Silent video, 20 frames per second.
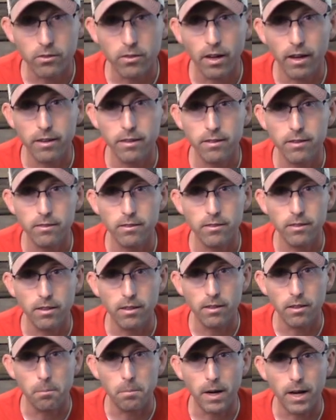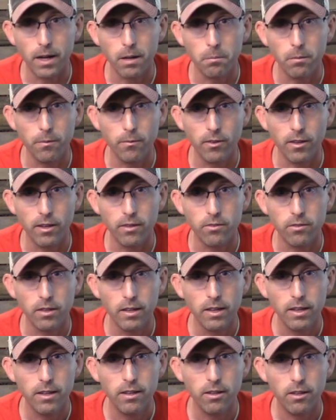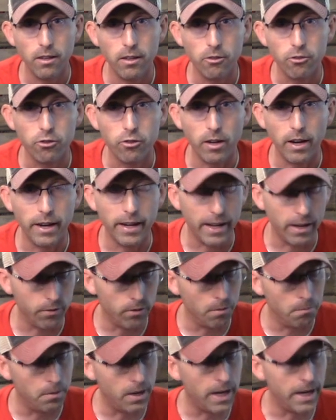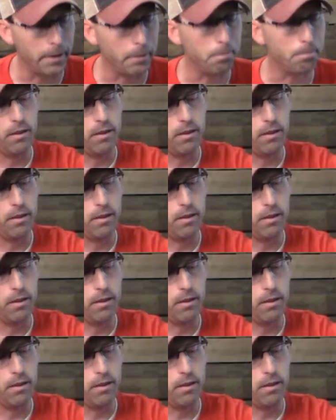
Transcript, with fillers: condensing in the bottom of this is shot out the bottom.